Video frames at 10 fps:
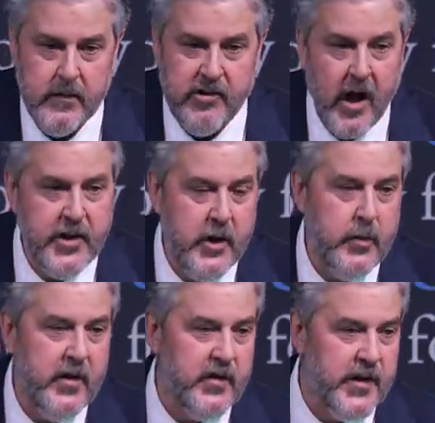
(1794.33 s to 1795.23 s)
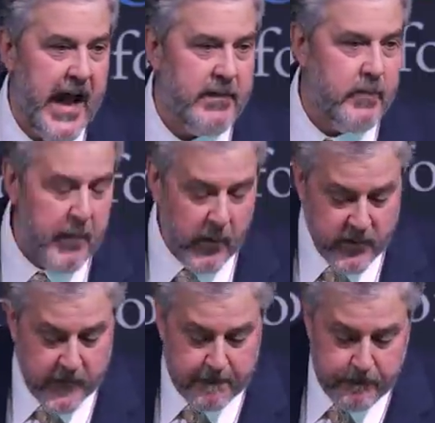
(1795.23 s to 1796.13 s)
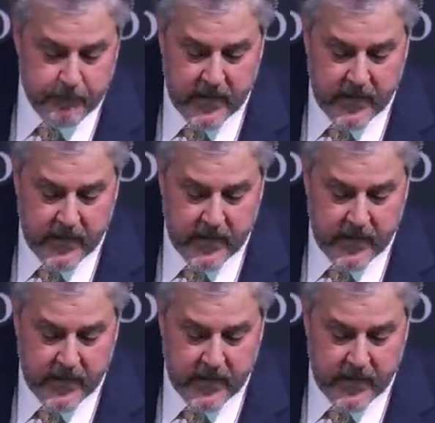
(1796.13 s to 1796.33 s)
John Newton is the type of person